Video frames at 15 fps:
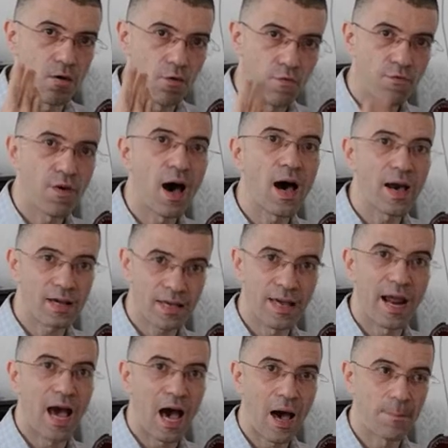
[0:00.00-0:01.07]
That
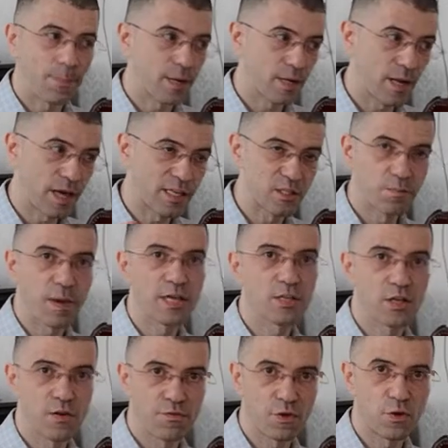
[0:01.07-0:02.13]
can happen,
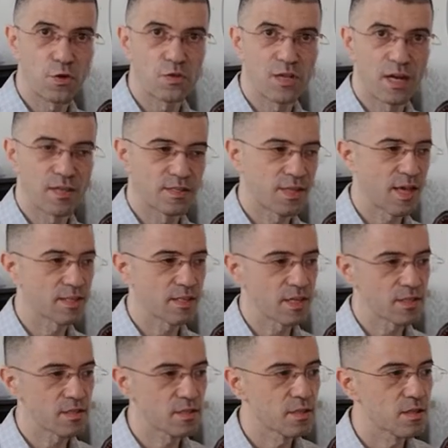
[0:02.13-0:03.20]
especially if you use
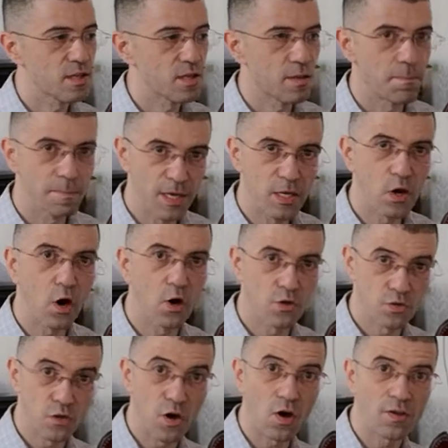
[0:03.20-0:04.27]
anesthetics,
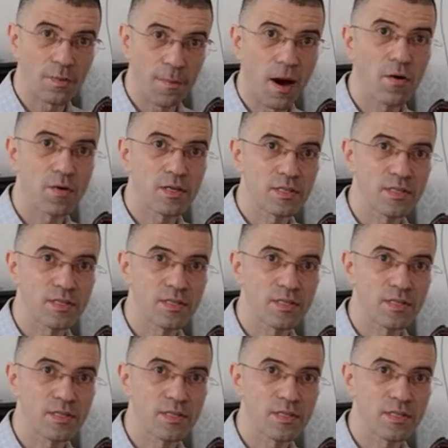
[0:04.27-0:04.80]
because the power is